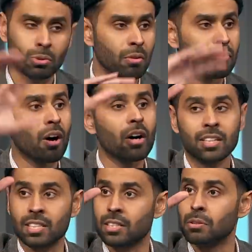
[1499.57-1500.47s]
to a far
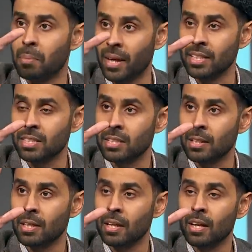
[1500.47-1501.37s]
distant place,
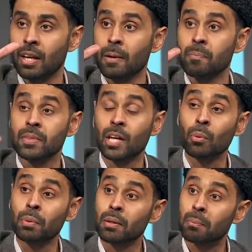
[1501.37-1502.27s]
there
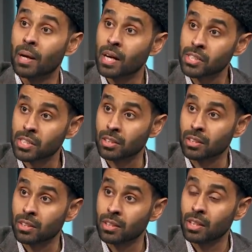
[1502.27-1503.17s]
will be a person
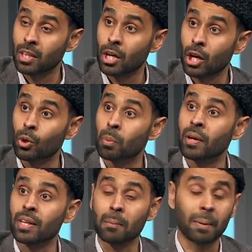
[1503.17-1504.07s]
who will
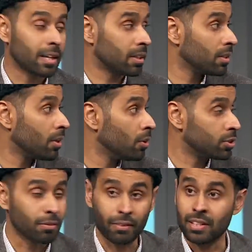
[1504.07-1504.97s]
bring it back onto the